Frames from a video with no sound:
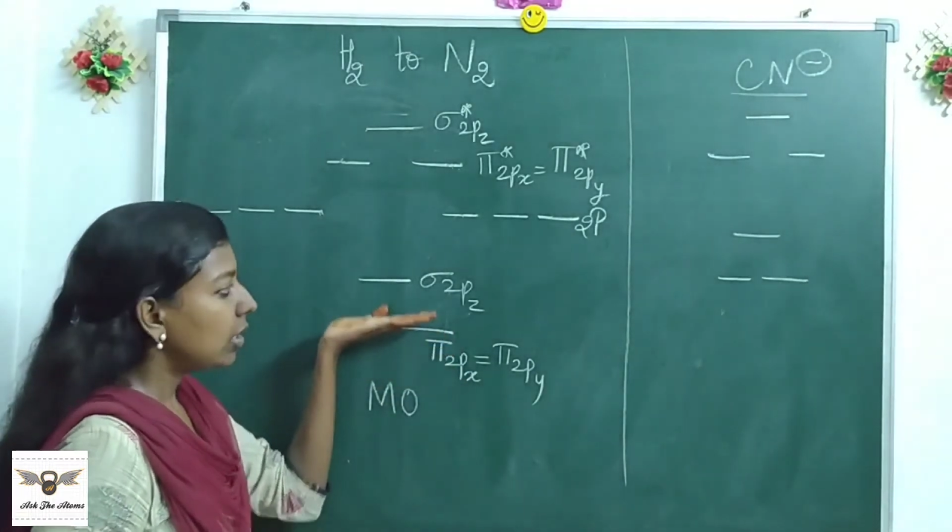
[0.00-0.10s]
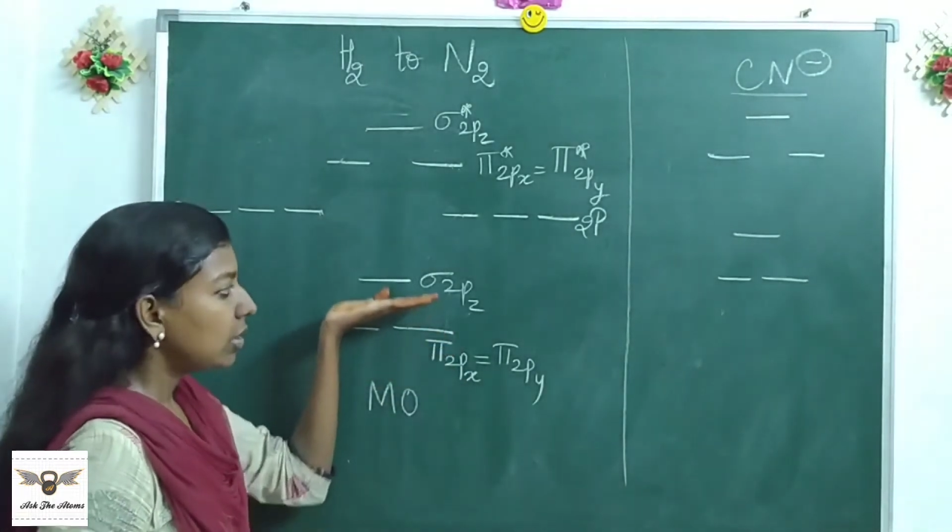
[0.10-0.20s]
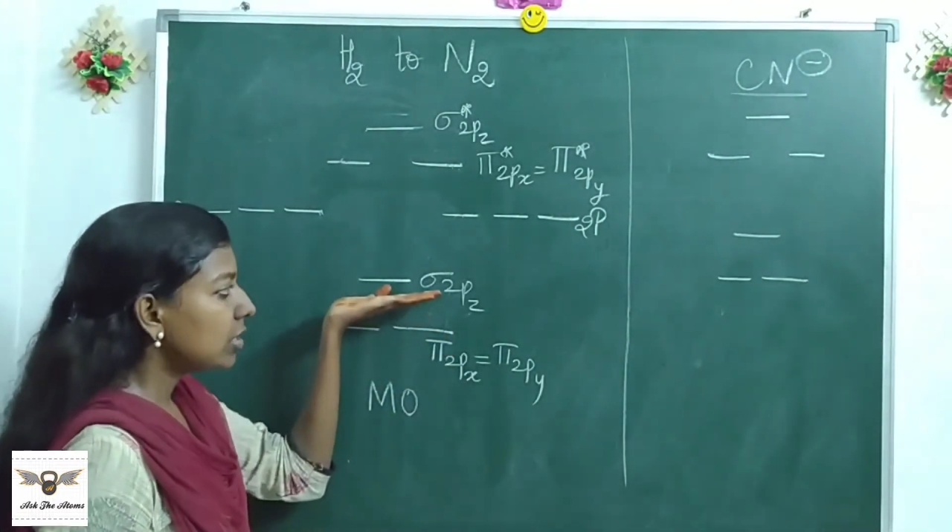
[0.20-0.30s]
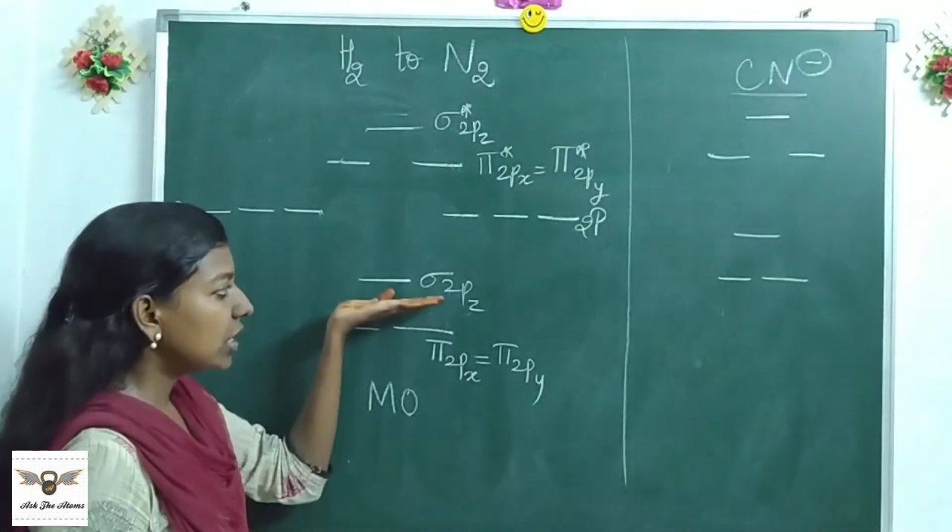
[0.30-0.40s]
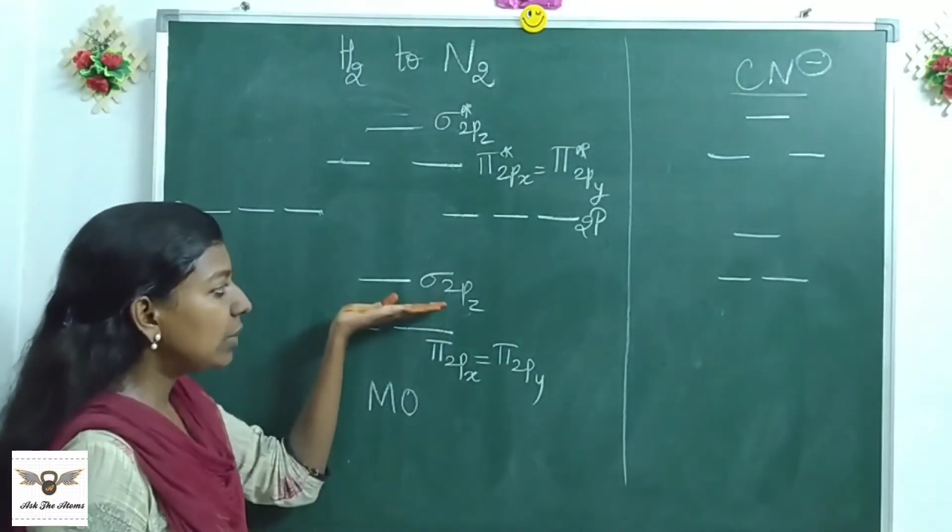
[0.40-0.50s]

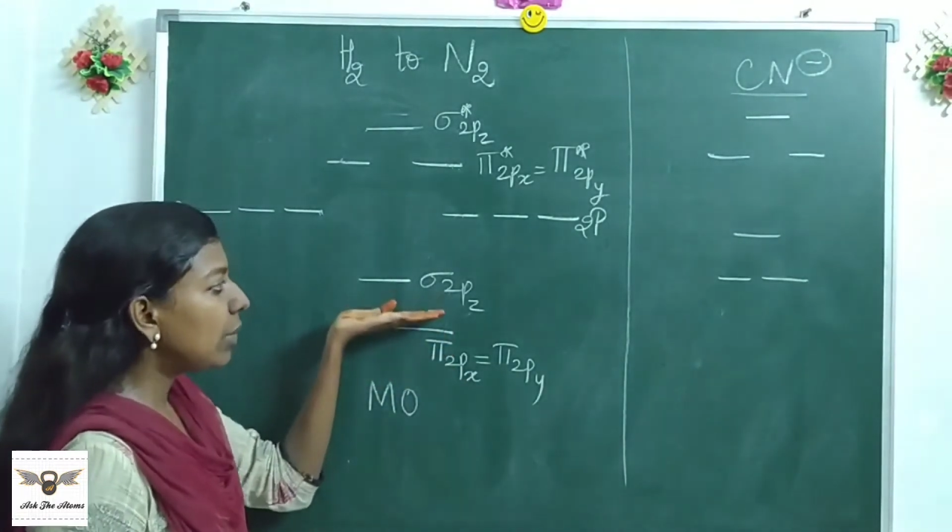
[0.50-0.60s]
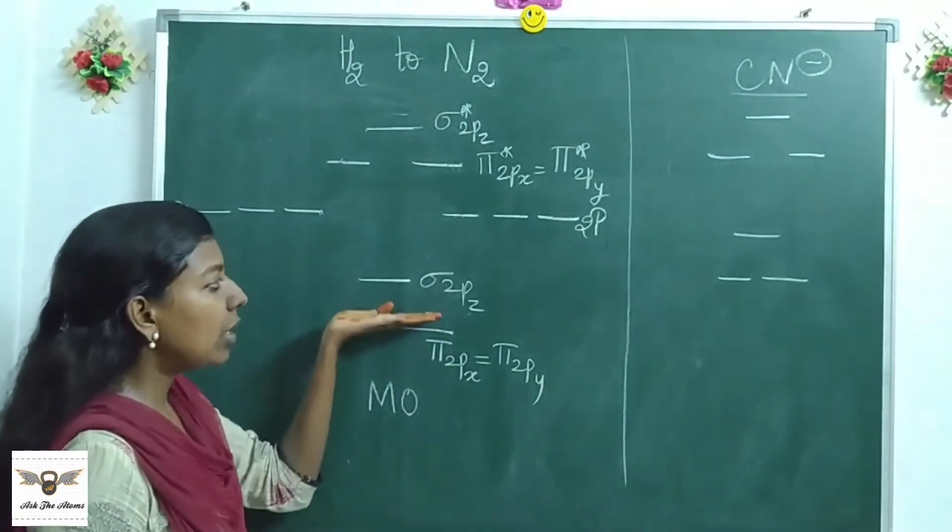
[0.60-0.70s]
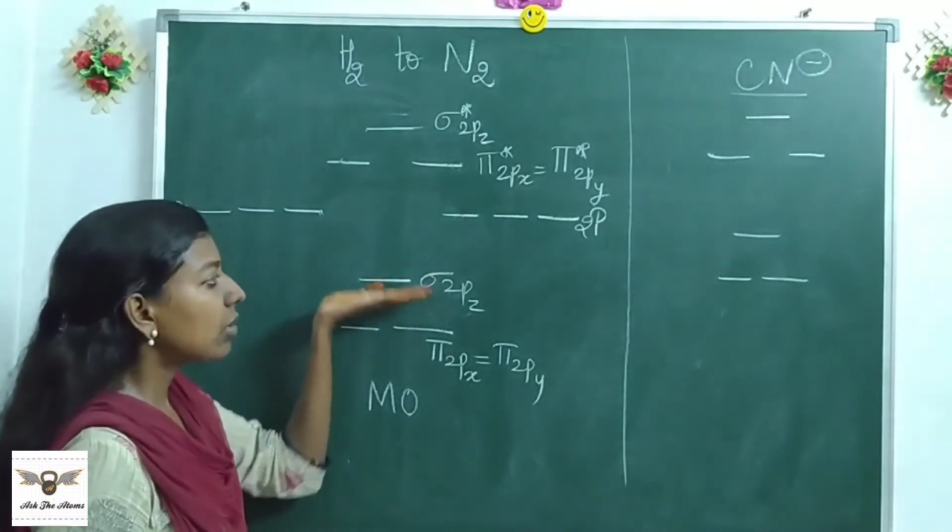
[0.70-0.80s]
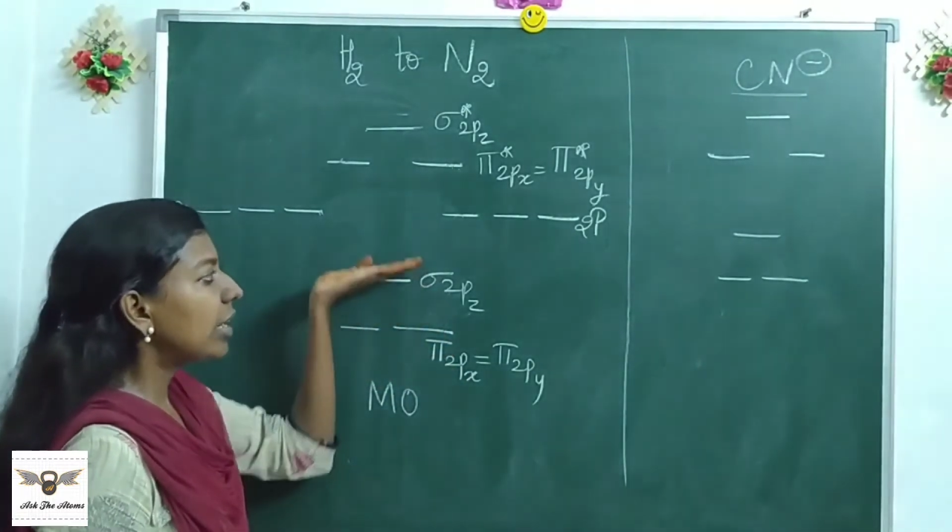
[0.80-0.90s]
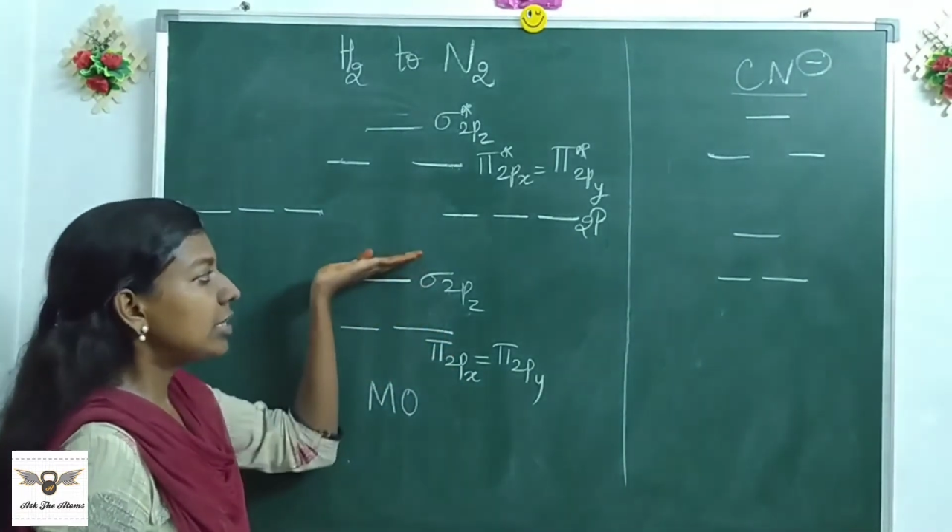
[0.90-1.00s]
the
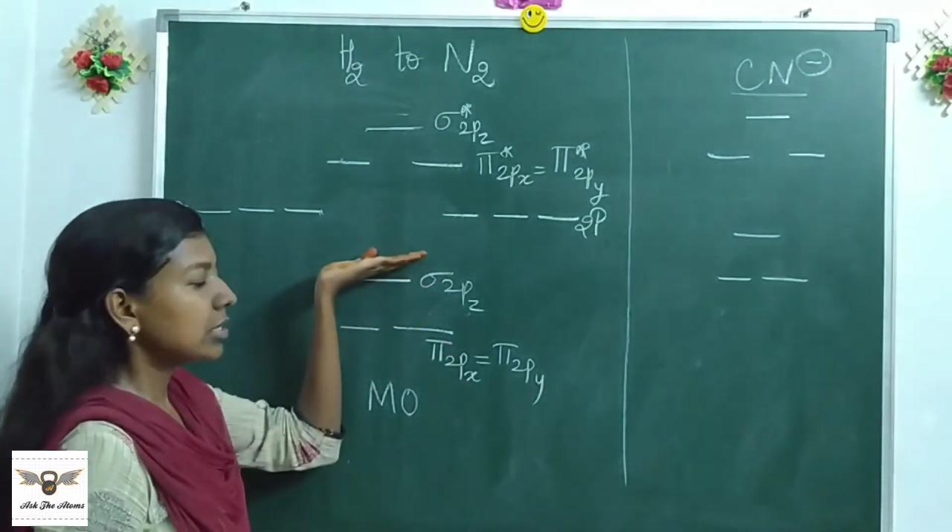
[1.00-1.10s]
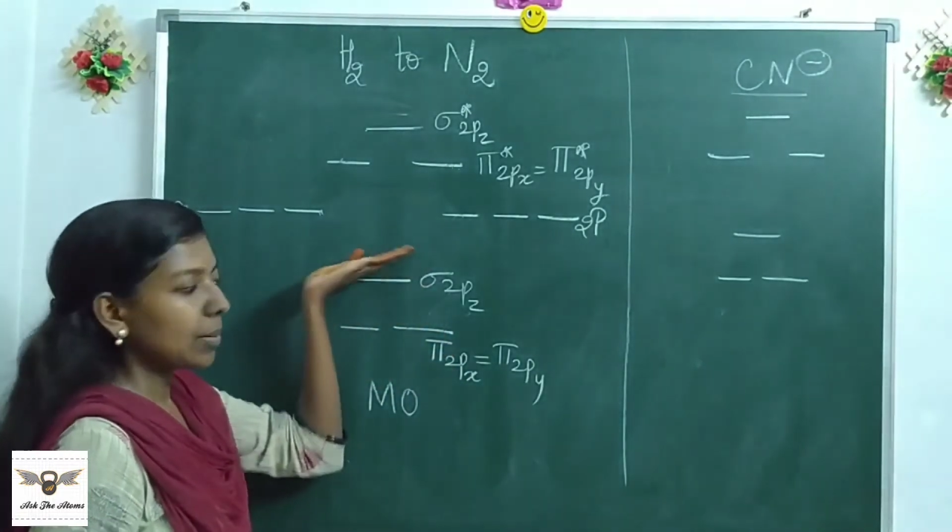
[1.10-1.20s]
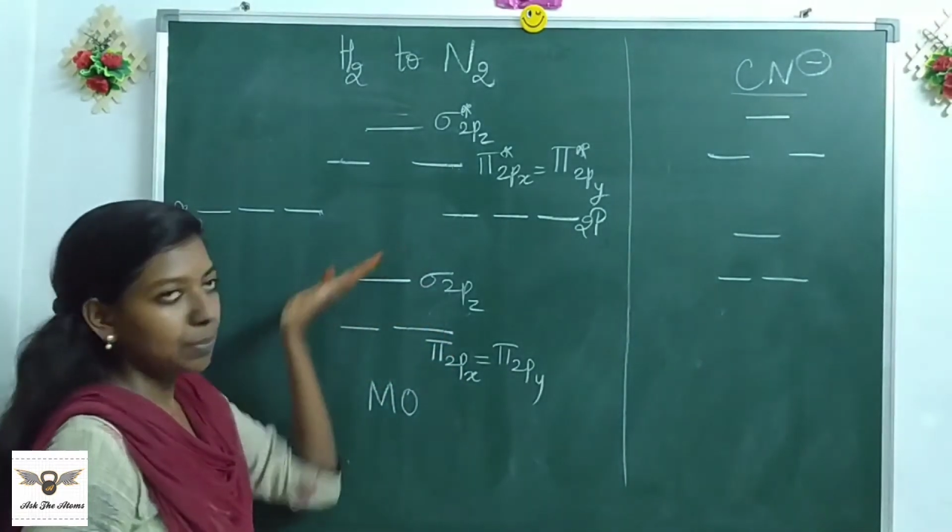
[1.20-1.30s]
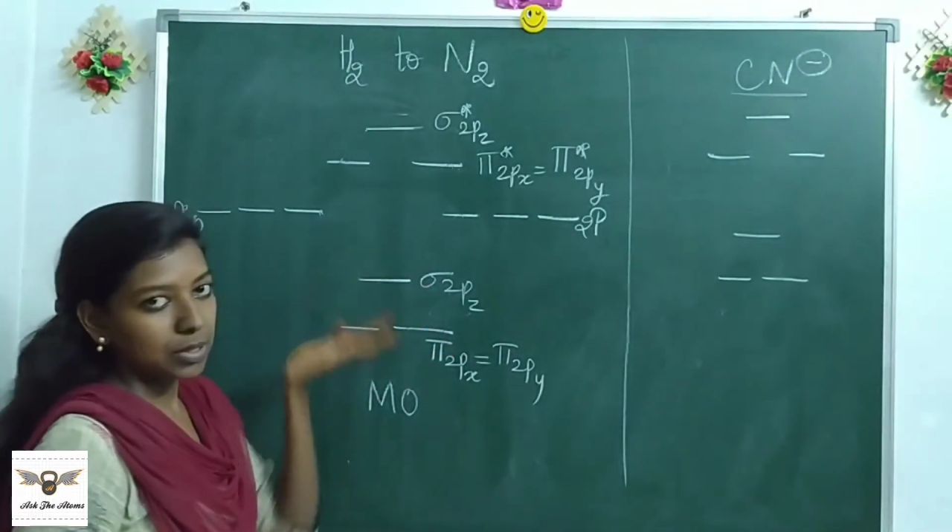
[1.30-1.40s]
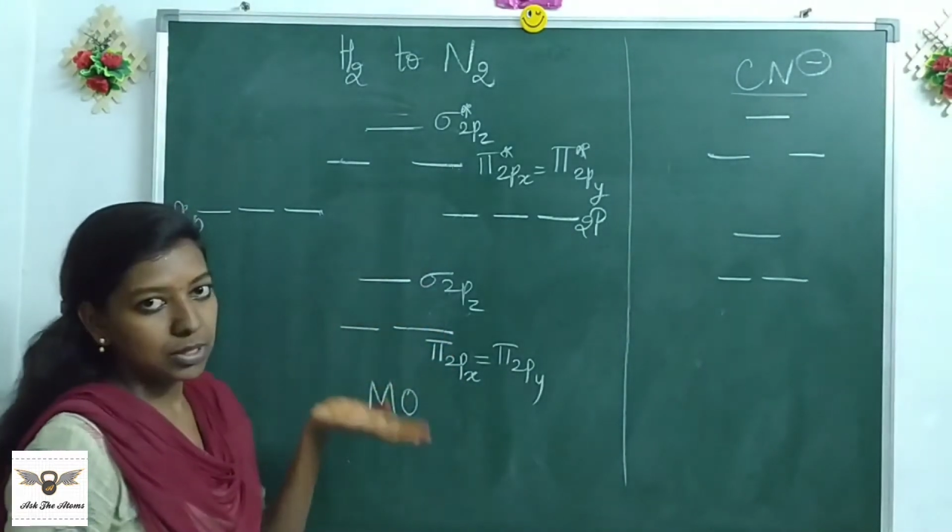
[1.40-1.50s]
sigma rises
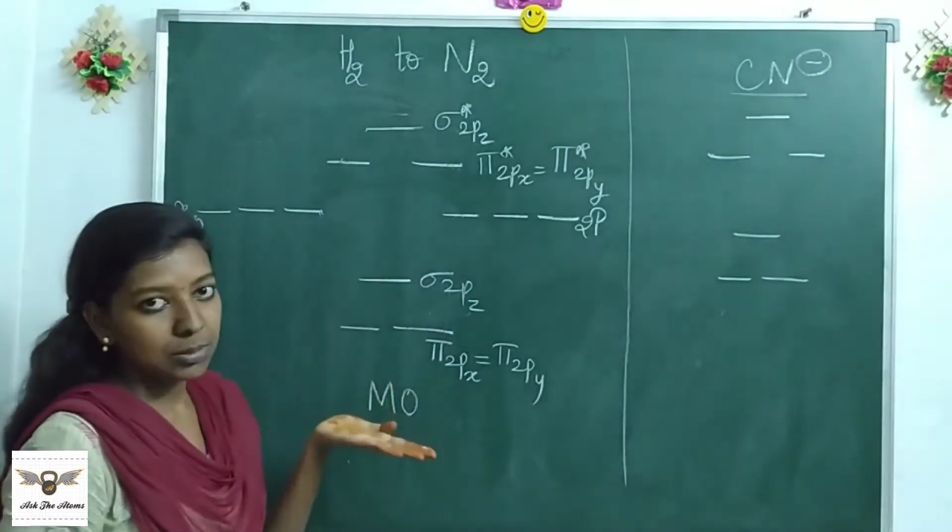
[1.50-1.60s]
up,